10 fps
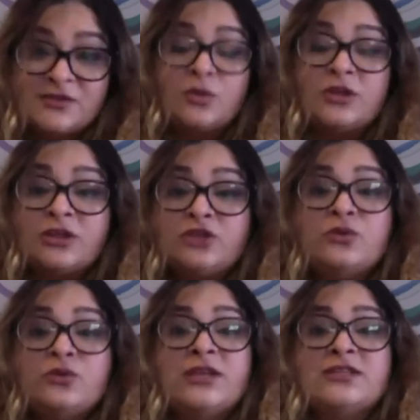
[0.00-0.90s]
So what they
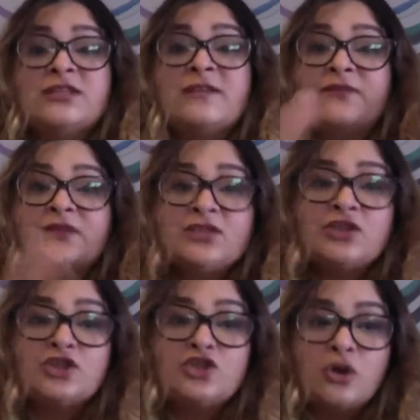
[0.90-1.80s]
do is they fit in
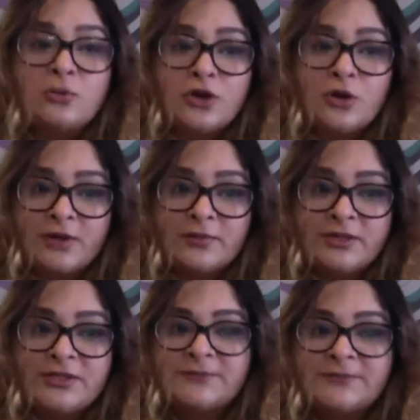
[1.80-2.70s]
the job
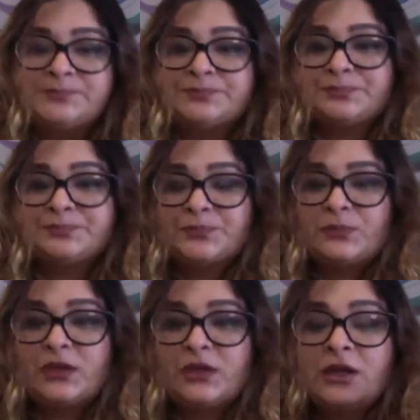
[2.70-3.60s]
requirement,
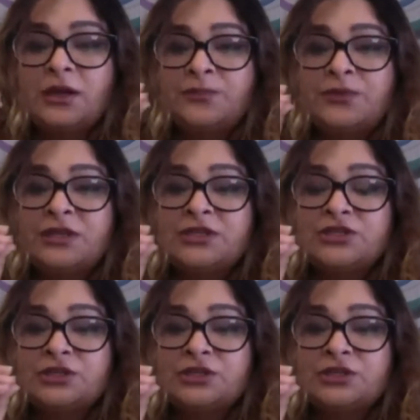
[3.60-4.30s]
they